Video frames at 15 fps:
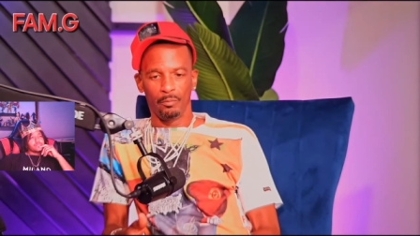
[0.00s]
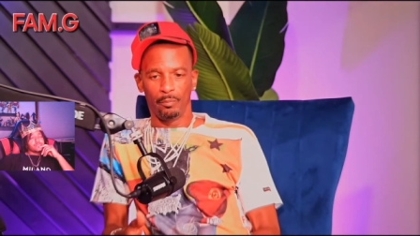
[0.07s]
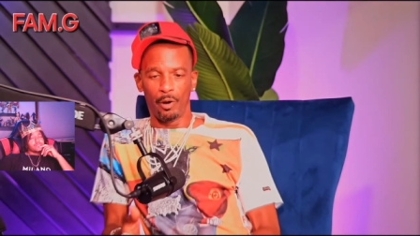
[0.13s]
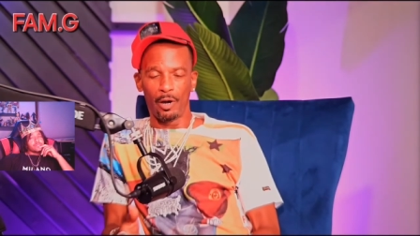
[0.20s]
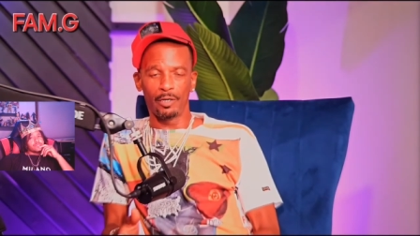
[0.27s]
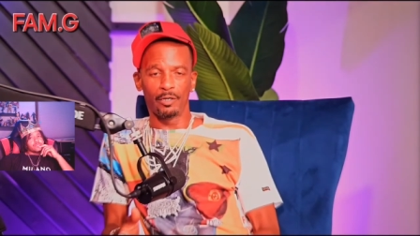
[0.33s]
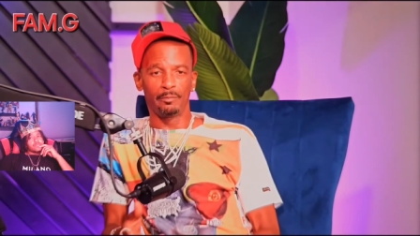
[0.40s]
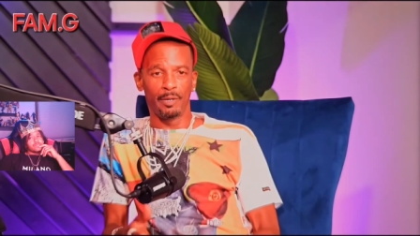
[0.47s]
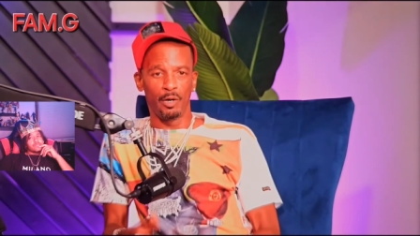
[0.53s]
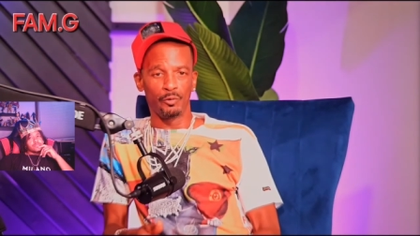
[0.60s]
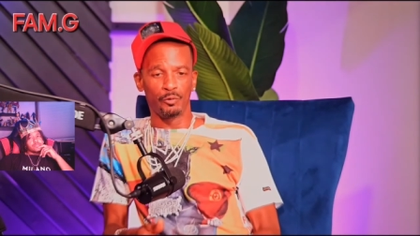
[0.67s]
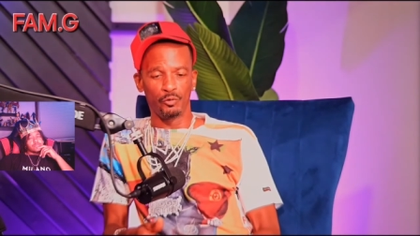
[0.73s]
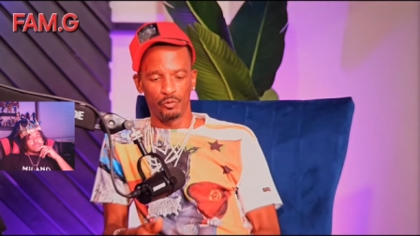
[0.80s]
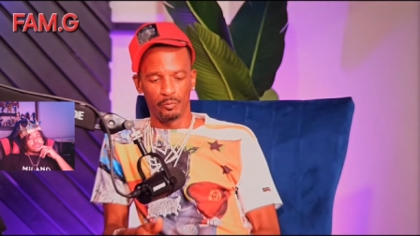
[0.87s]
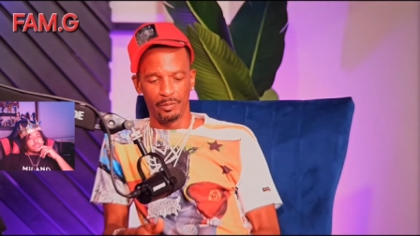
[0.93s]
Bart
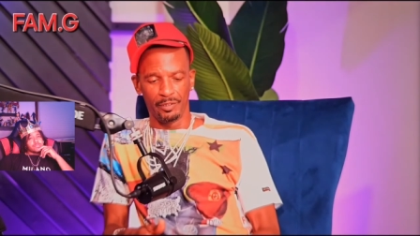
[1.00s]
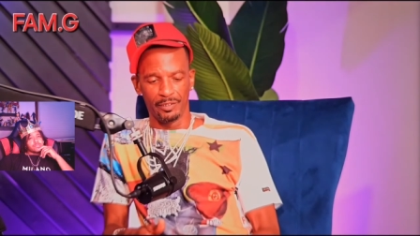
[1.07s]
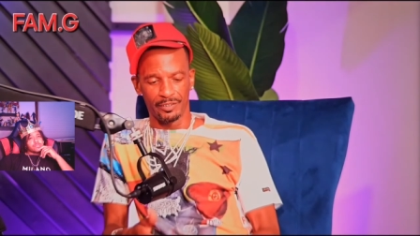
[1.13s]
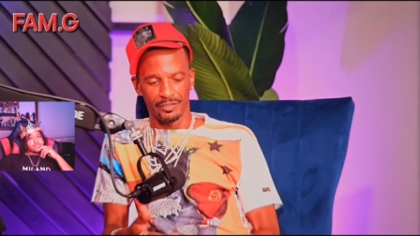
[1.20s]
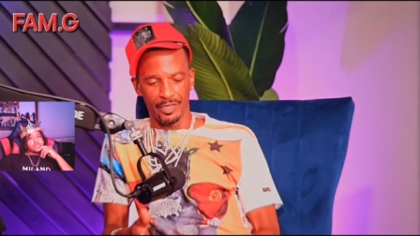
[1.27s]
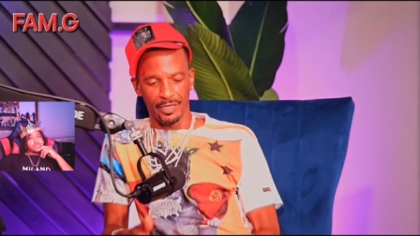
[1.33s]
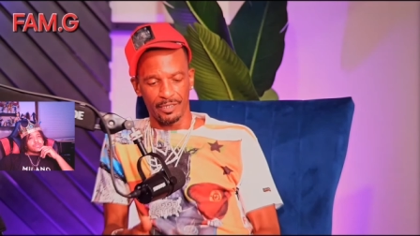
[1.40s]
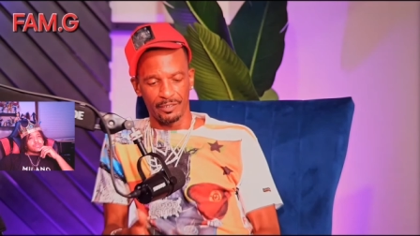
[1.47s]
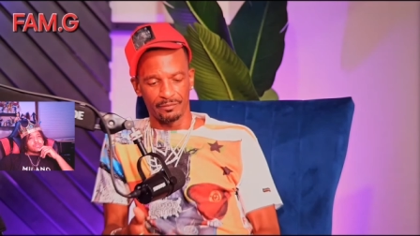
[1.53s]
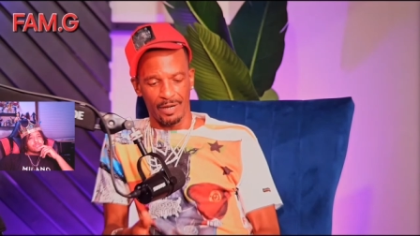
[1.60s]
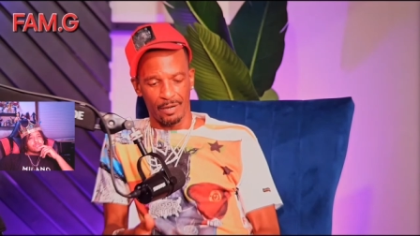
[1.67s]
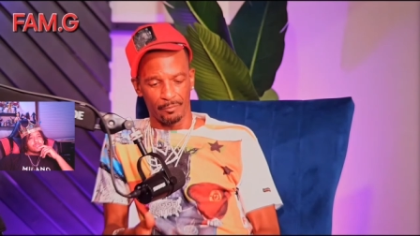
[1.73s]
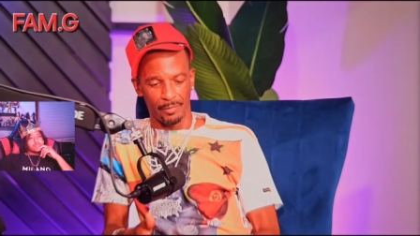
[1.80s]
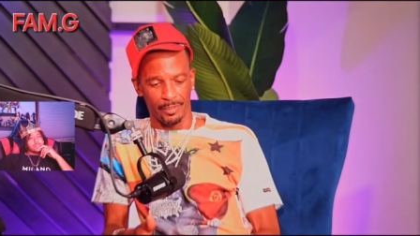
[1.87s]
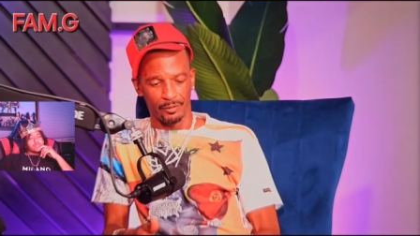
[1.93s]
LeBeau used to be the executive
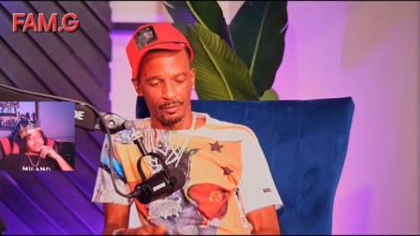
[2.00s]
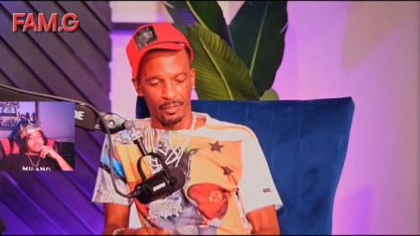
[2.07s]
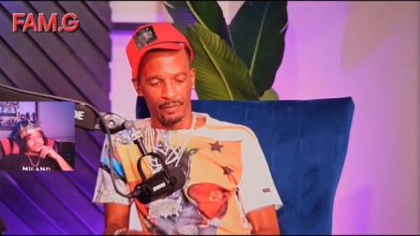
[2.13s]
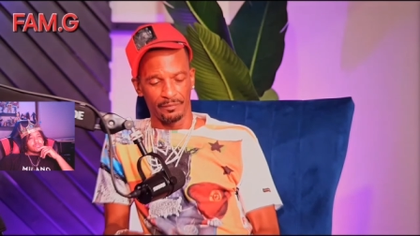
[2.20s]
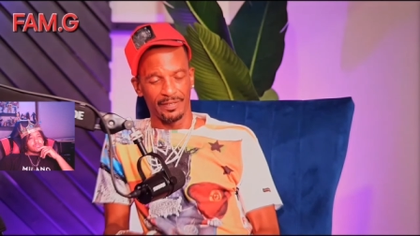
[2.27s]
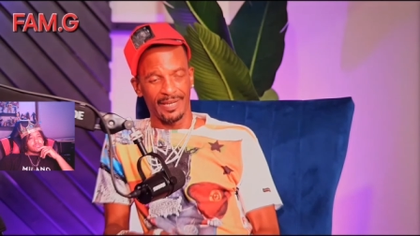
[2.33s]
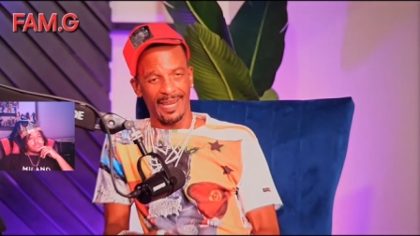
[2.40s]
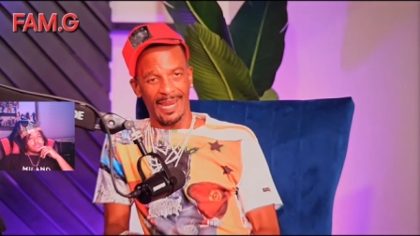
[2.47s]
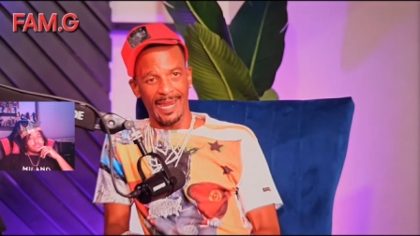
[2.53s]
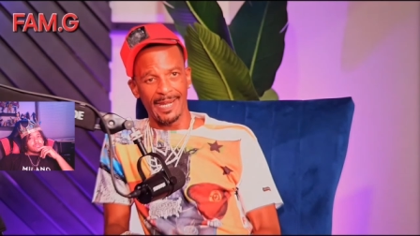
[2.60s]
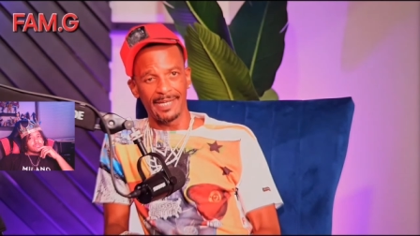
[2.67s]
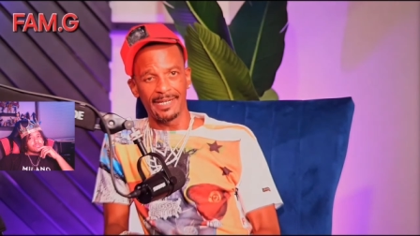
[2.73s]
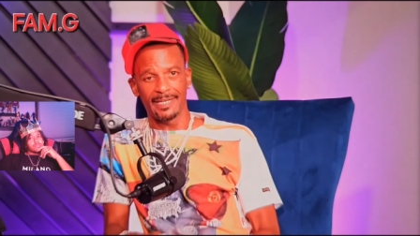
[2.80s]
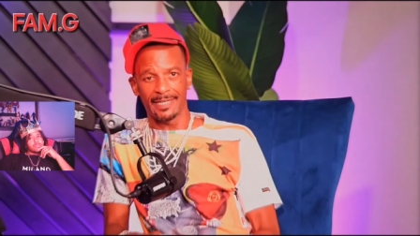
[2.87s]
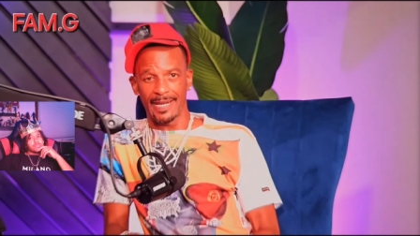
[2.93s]
director of the
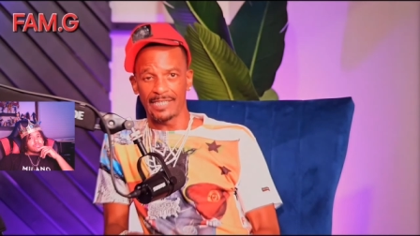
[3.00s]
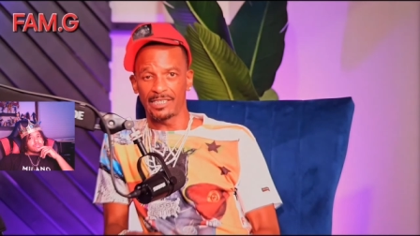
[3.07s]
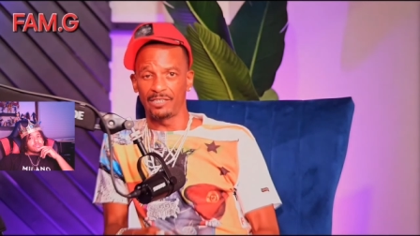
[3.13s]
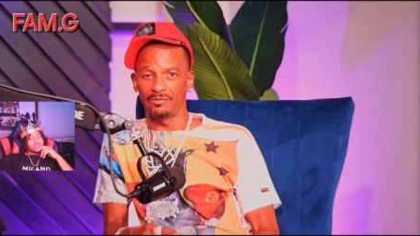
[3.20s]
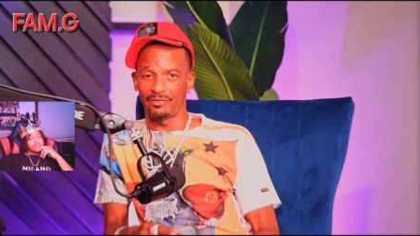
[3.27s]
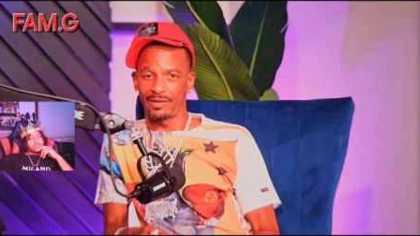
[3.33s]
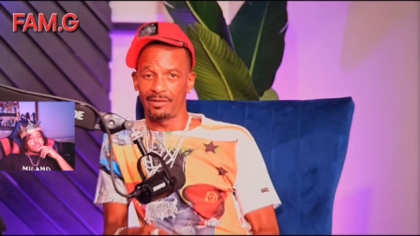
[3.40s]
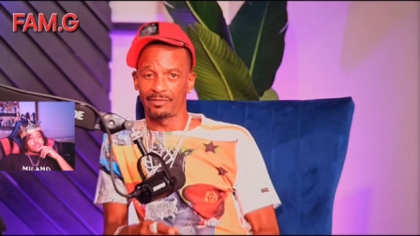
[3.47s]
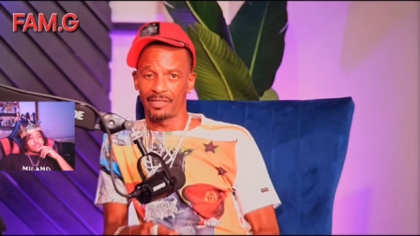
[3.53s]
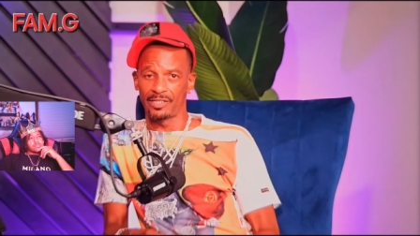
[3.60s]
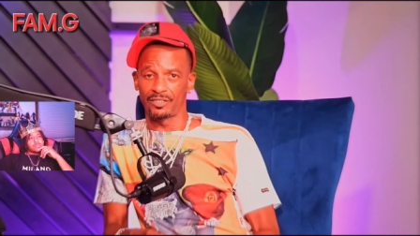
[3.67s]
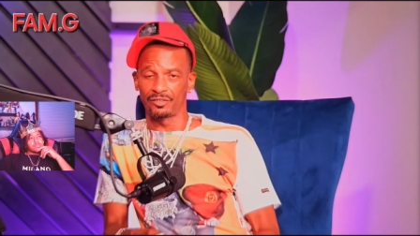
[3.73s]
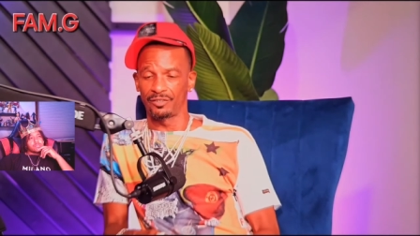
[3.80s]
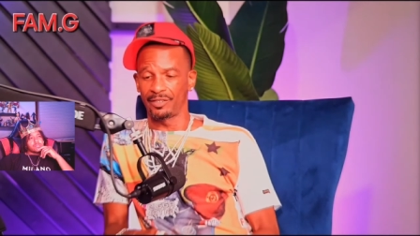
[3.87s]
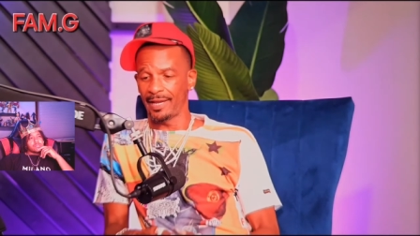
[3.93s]
Annie Casey
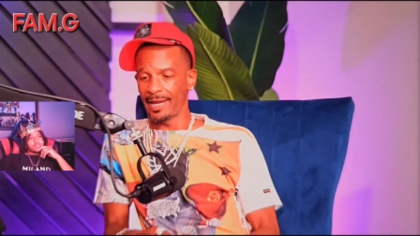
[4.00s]
Foundation.